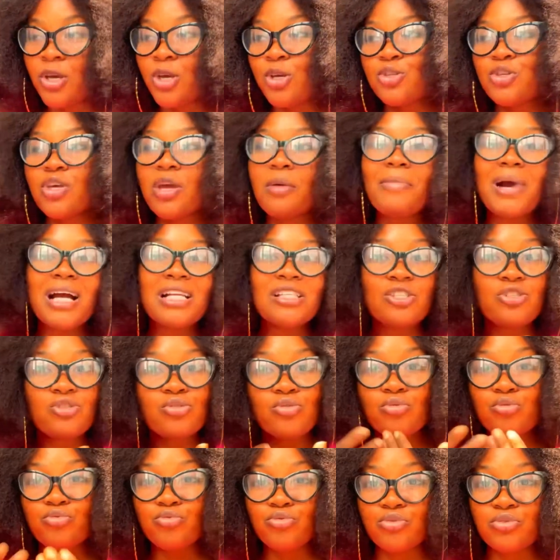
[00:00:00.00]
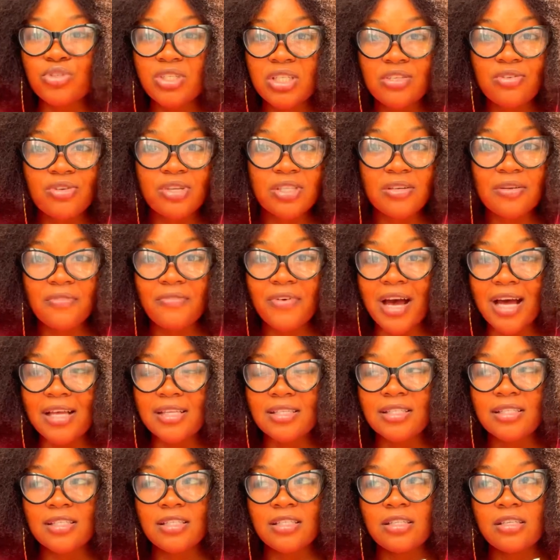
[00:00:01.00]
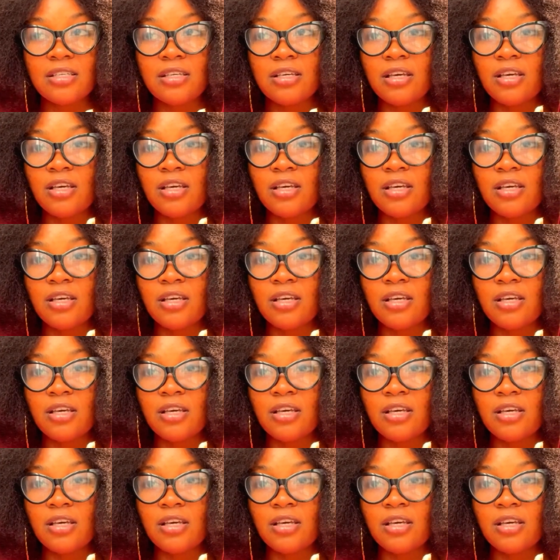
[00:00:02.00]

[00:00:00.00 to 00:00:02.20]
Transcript: so imagine you see yourself as